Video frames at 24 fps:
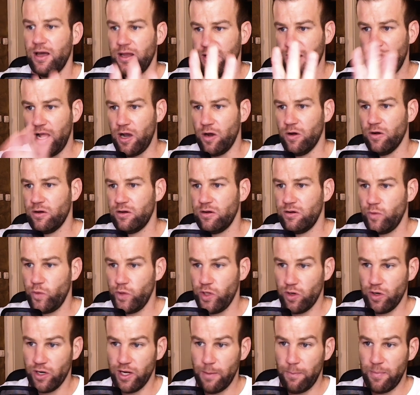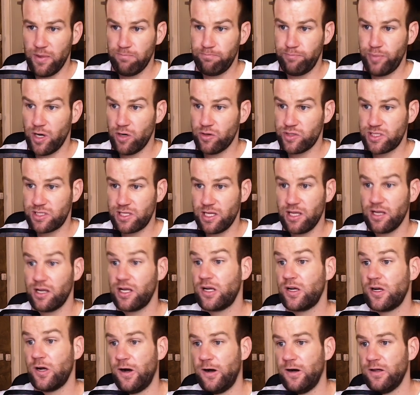now you're gonna be posting
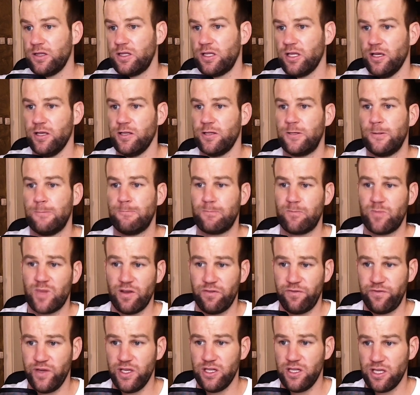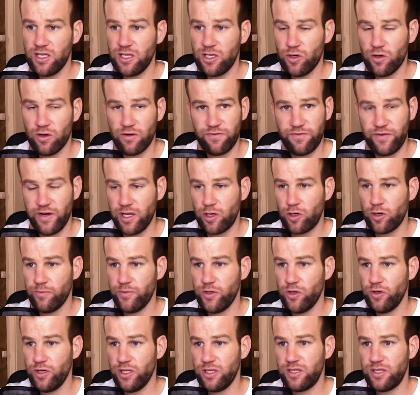content, feeding your free
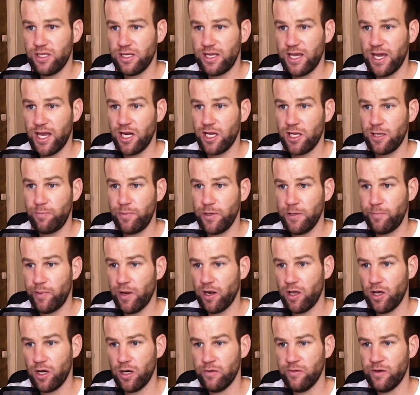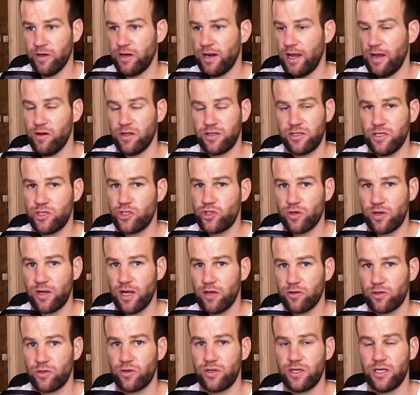community, getting people over. I'll teach you
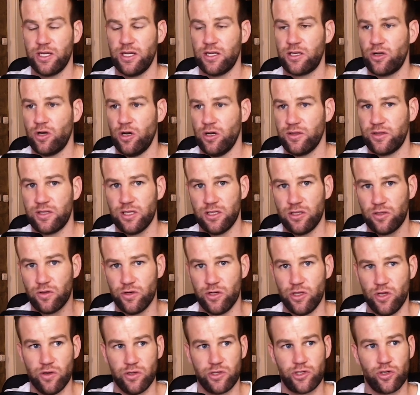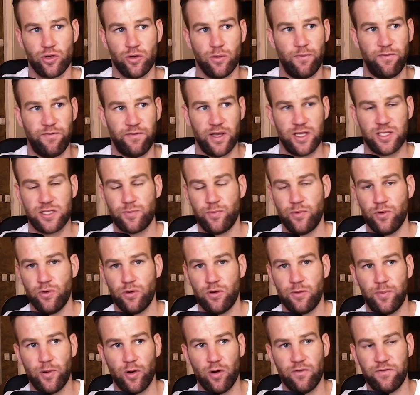how to create content on YouTube,
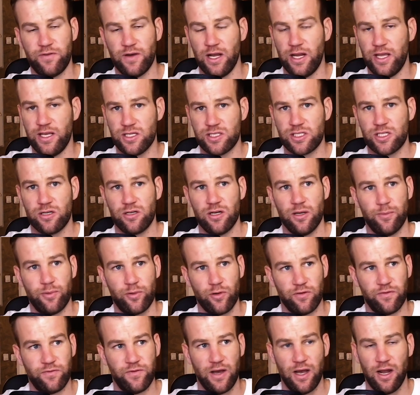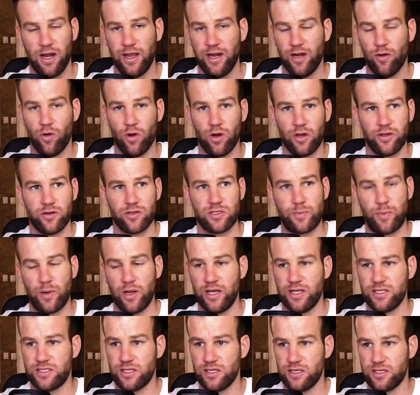Facebook profile, Instagram profile, and all those
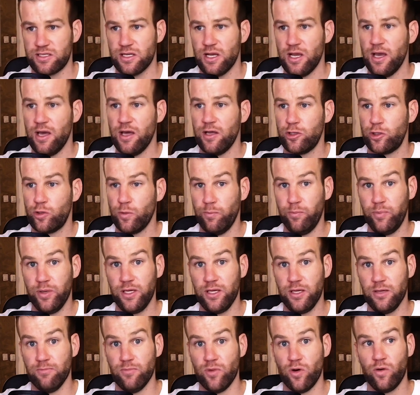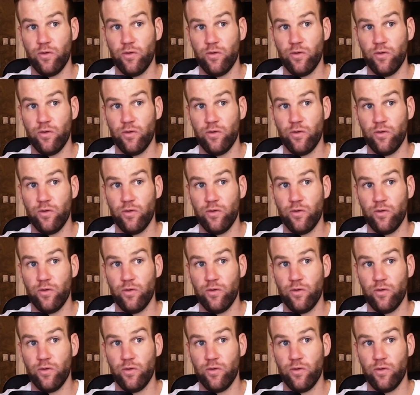places to be